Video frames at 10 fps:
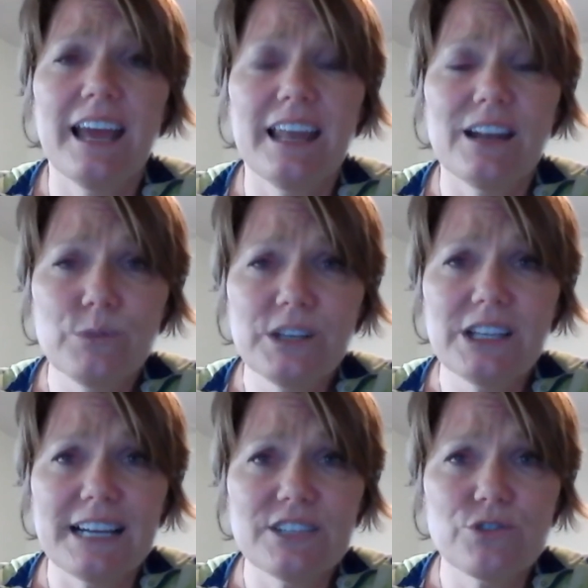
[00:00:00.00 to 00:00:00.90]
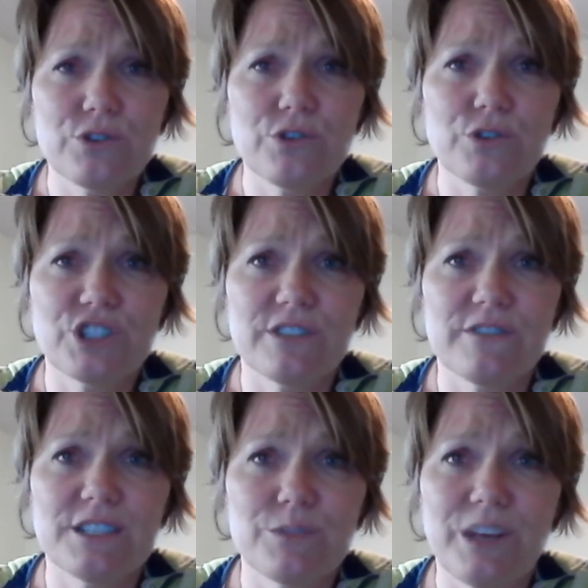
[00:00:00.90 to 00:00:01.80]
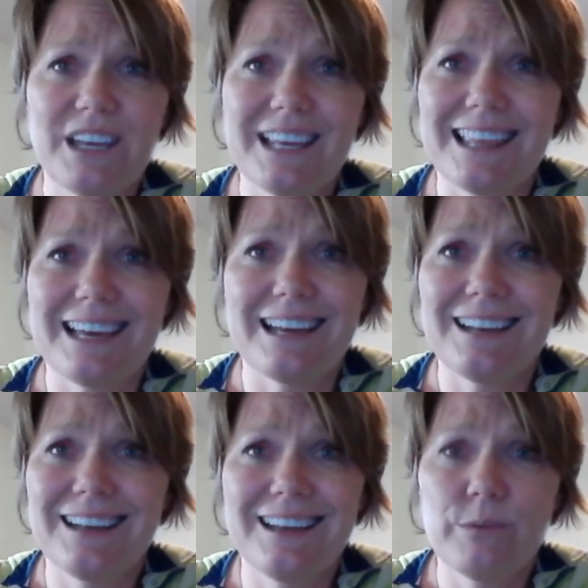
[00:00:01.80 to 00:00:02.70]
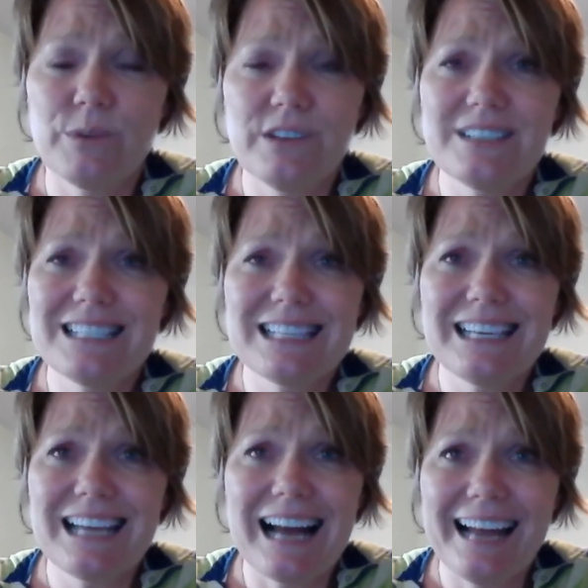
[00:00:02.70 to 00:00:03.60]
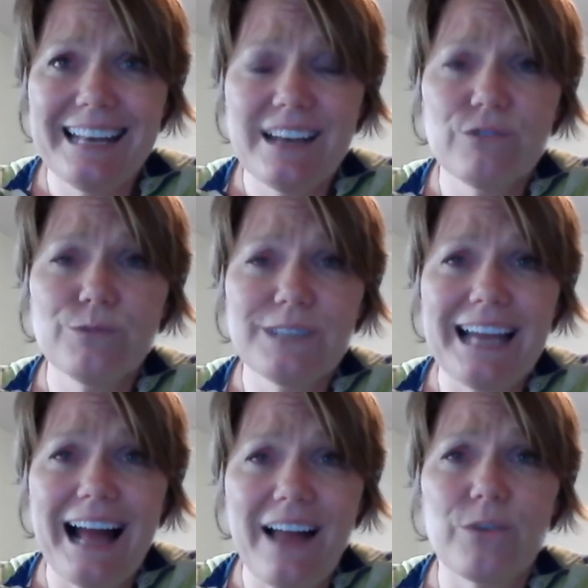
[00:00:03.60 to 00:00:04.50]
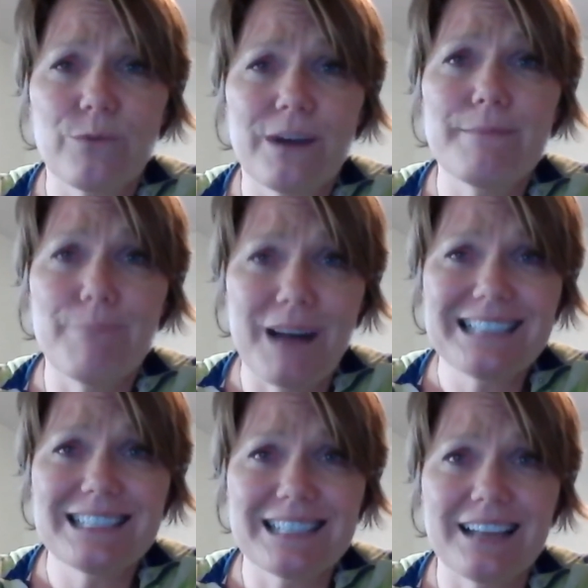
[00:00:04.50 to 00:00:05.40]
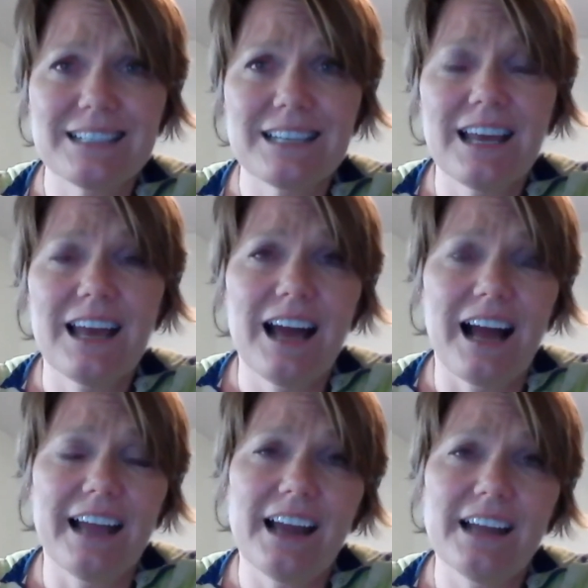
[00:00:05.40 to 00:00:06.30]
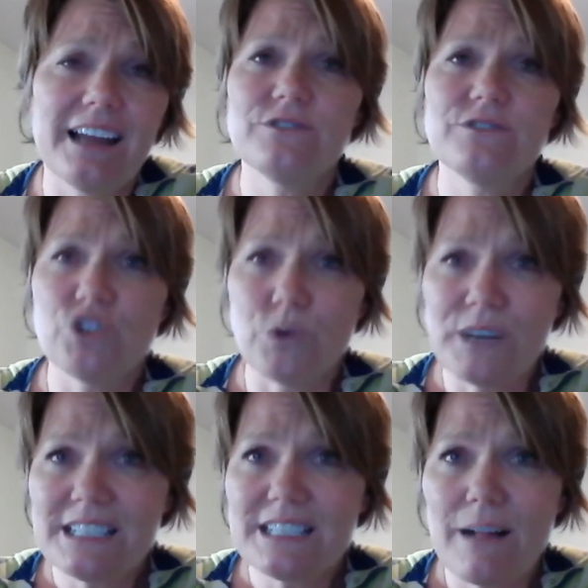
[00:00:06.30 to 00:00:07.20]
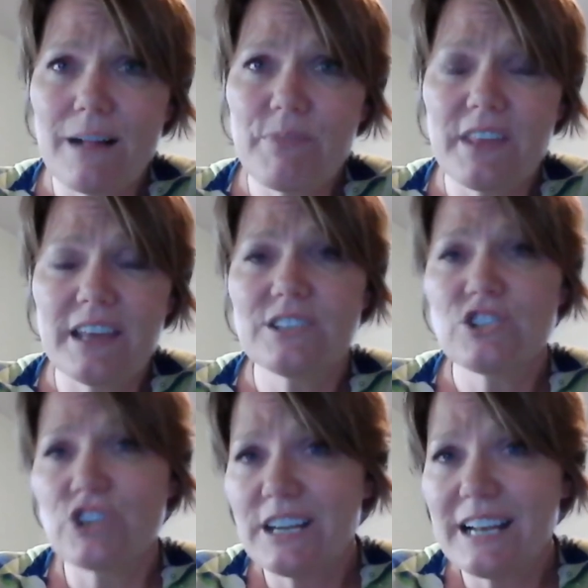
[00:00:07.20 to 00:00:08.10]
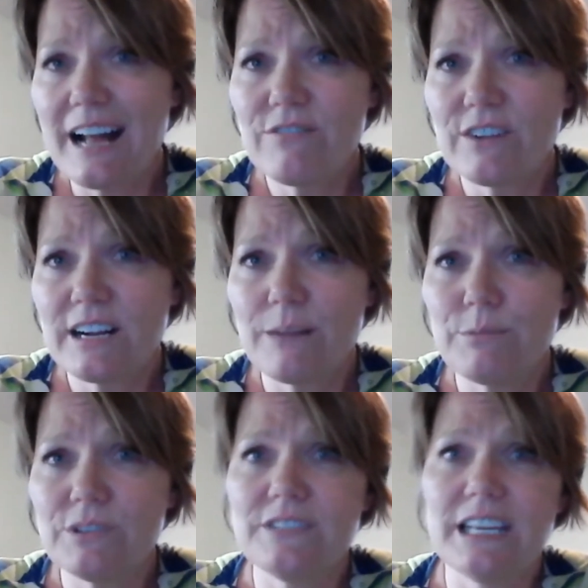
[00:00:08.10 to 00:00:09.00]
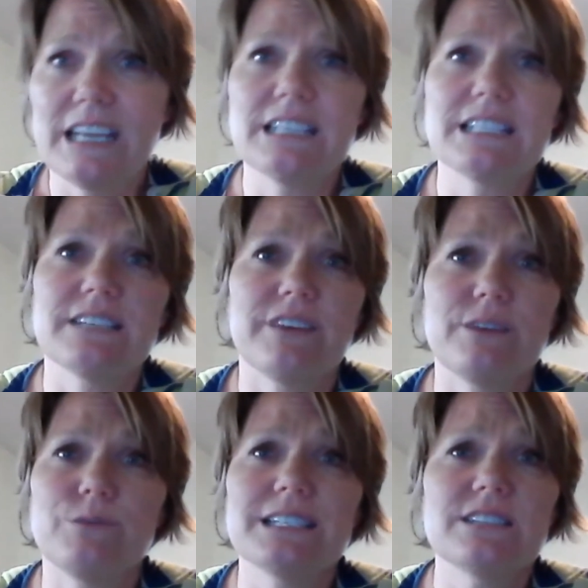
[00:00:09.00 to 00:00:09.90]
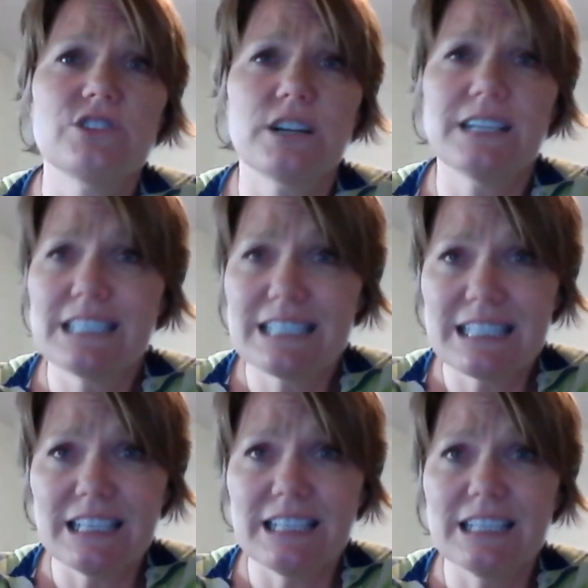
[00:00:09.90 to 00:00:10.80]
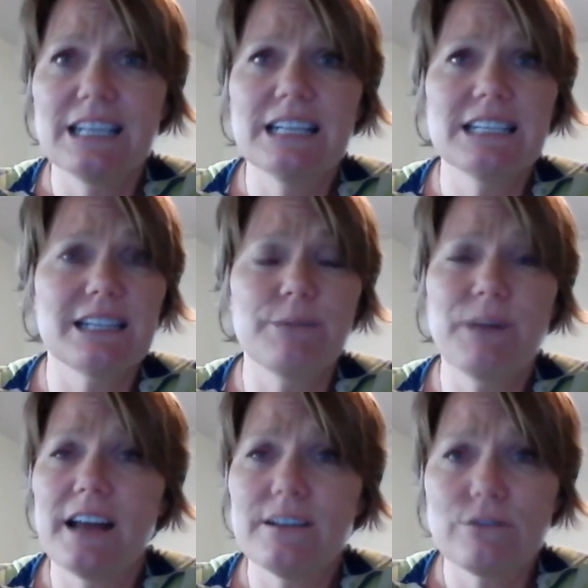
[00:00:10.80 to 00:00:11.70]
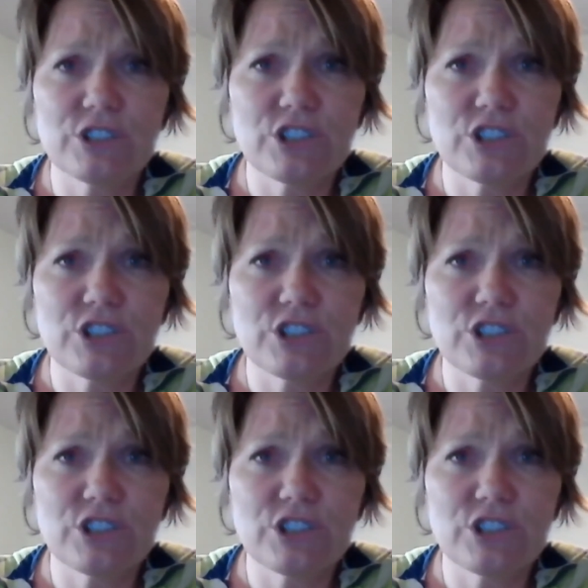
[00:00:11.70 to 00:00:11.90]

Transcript: And I realized through the course of this week that previously I never really had the right mindset. I kind of joined something, started out for a couple of days. If I wasn't starting to see some kind of